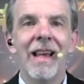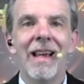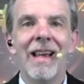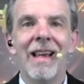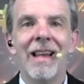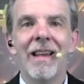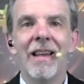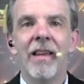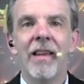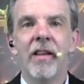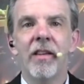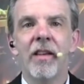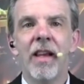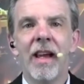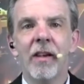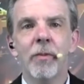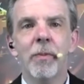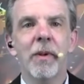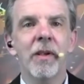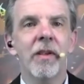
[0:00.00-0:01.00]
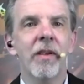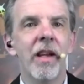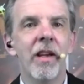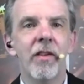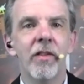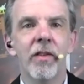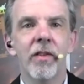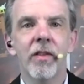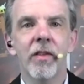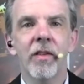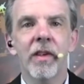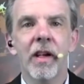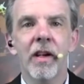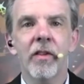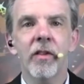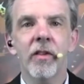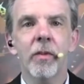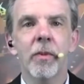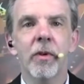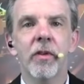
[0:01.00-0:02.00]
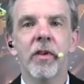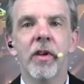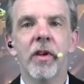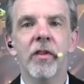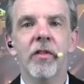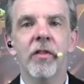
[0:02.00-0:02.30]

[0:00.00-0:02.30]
and the expectations of customers are